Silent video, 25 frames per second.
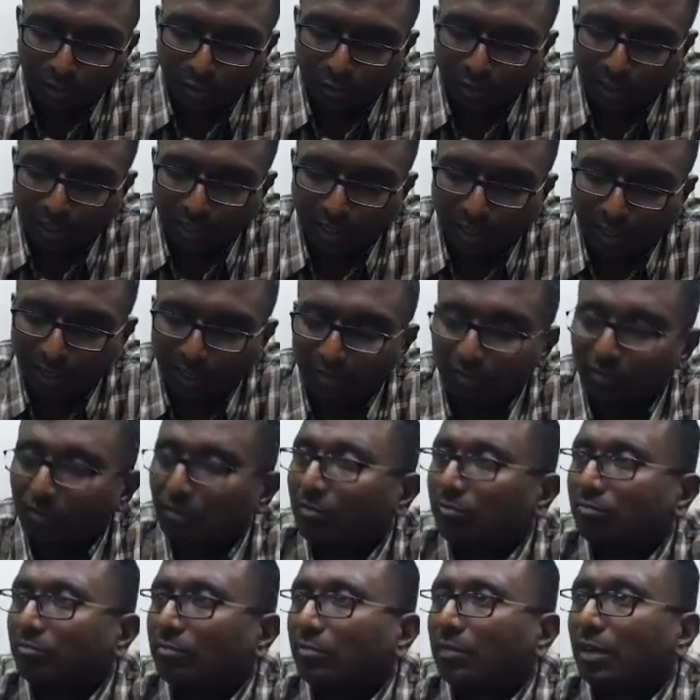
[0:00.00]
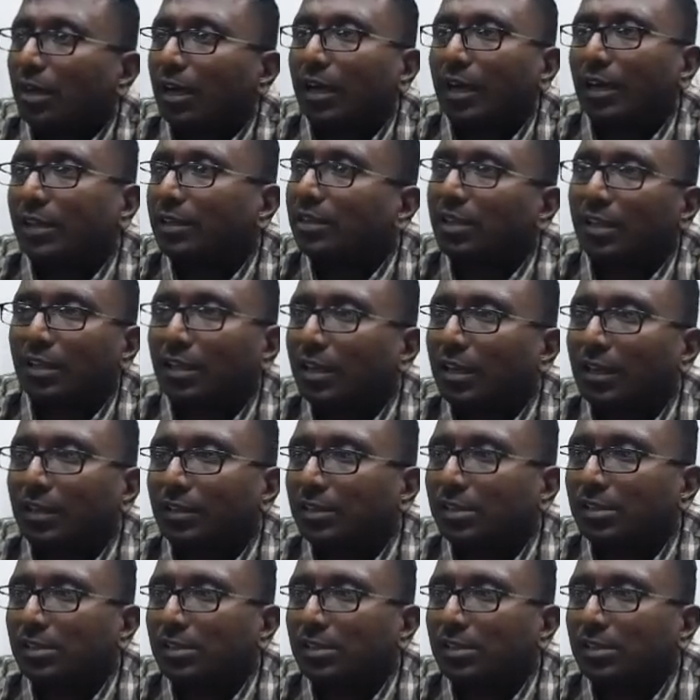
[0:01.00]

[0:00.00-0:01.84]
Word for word: Today I I think like